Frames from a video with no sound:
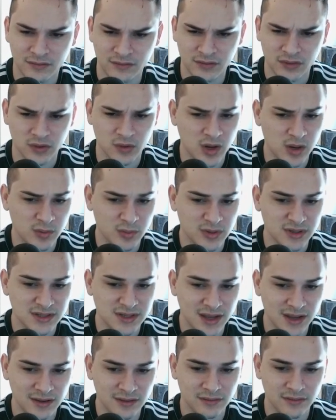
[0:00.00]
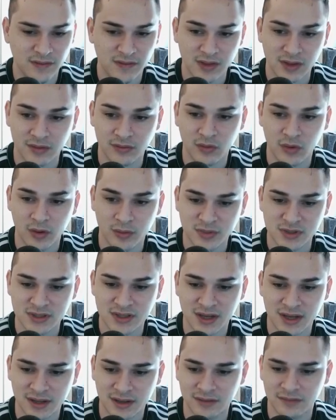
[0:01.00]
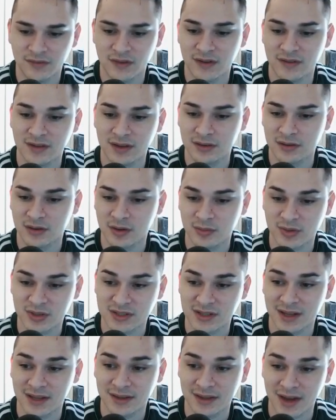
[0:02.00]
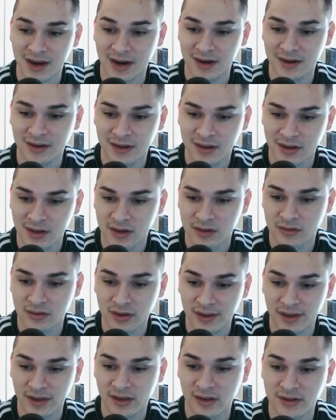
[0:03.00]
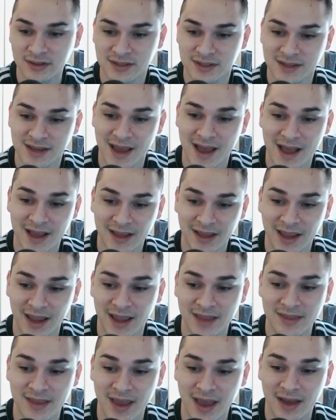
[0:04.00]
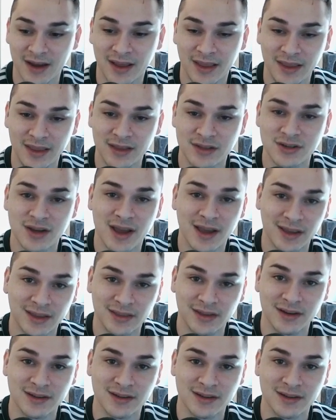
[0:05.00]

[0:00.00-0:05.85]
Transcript: 54%, 53% there. Really close attack, and they had an E-Drag in their